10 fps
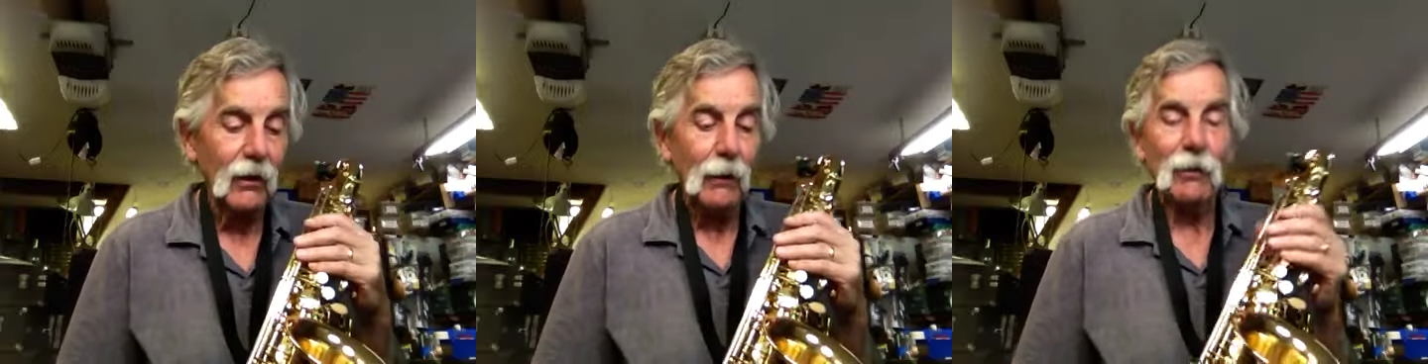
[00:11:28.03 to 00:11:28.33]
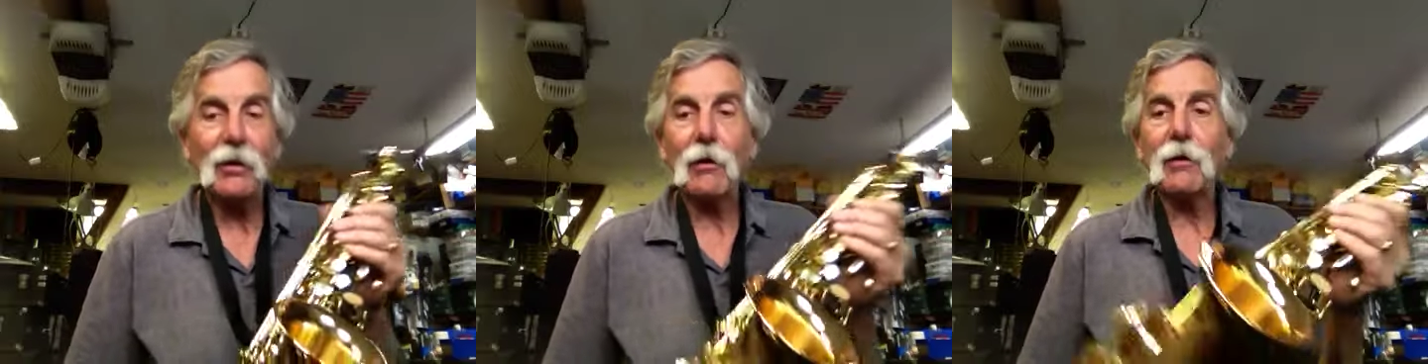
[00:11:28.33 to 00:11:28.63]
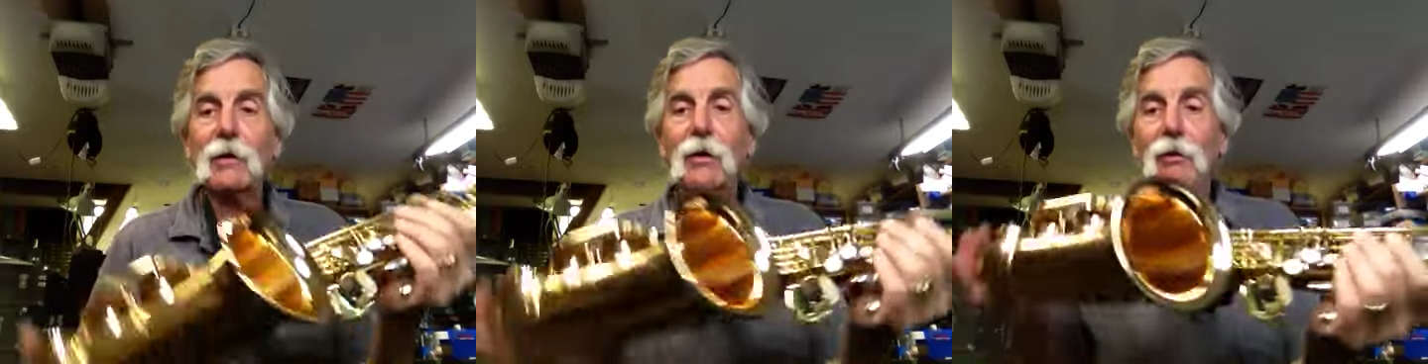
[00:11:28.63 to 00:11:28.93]
But there it
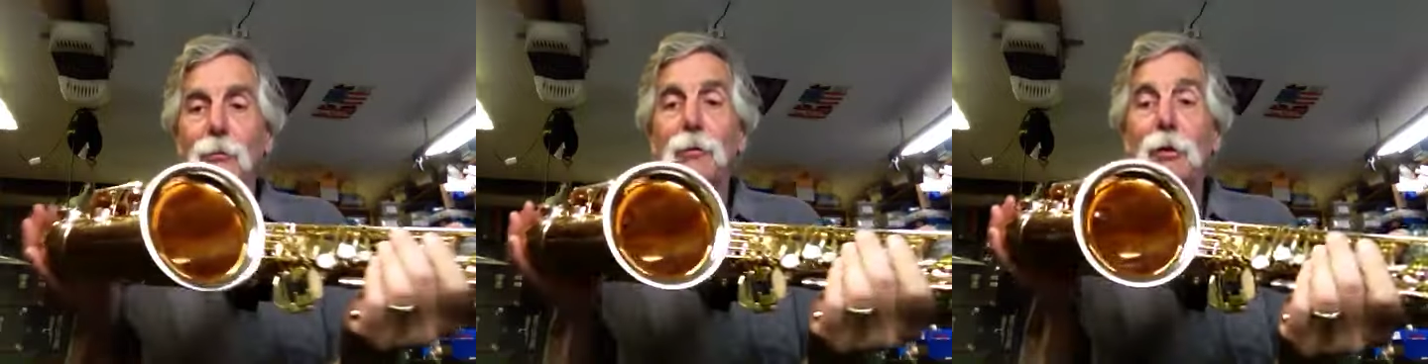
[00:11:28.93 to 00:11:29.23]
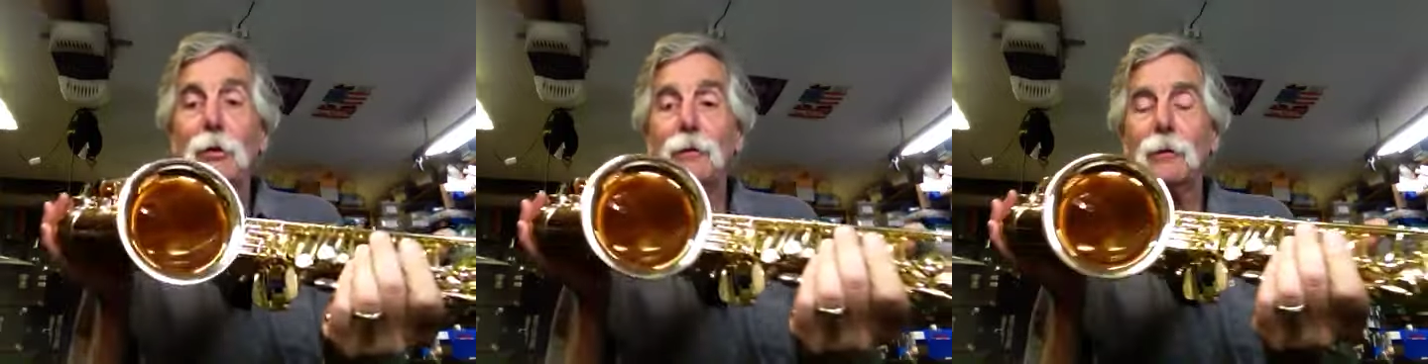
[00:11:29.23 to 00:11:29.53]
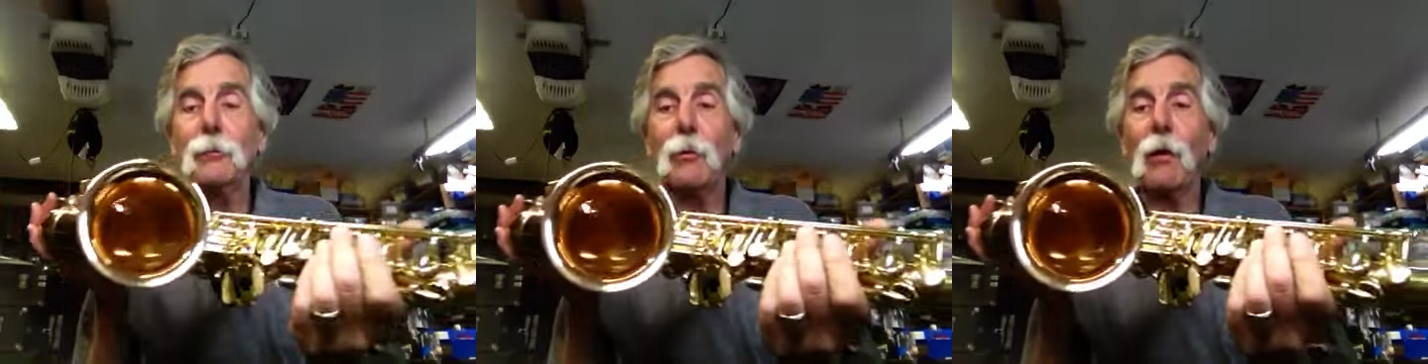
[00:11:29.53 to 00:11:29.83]
is, beautiful
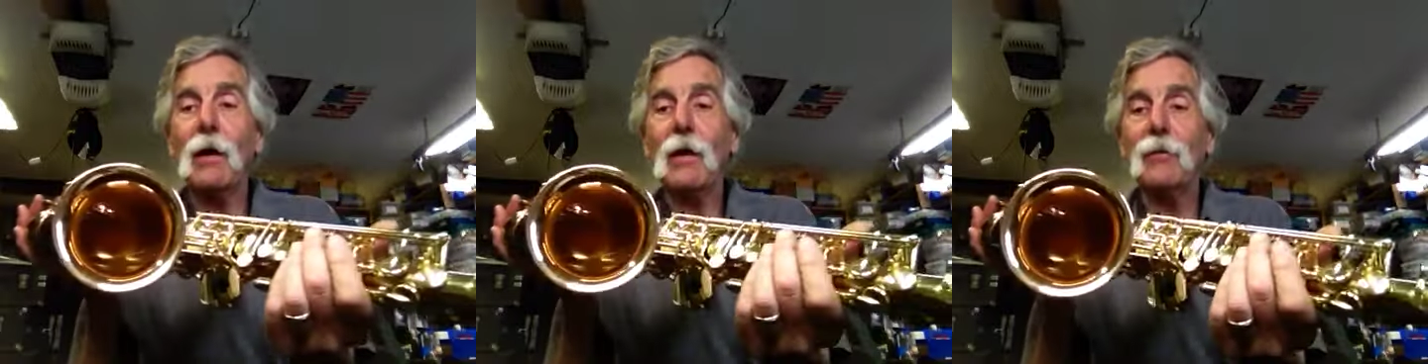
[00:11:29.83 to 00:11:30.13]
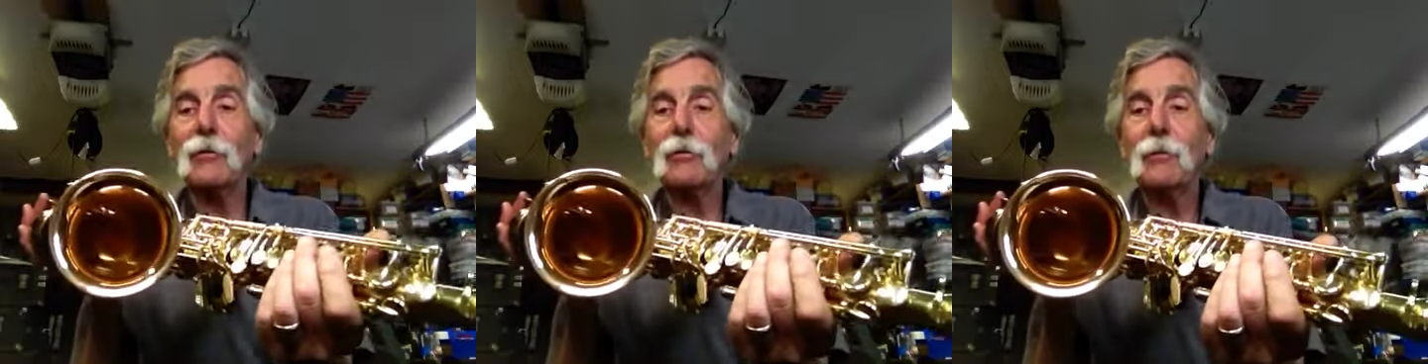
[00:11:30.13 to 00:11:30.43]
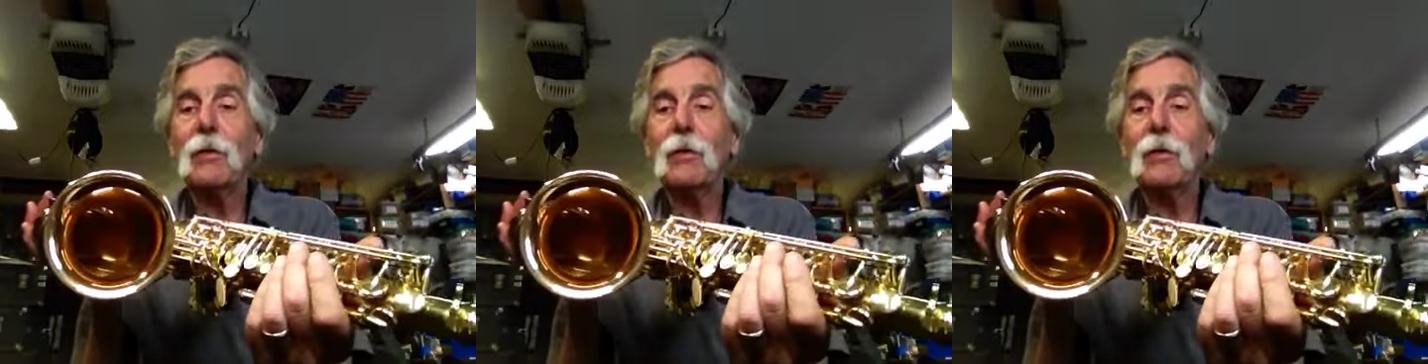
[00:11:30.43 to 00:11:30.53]
bronze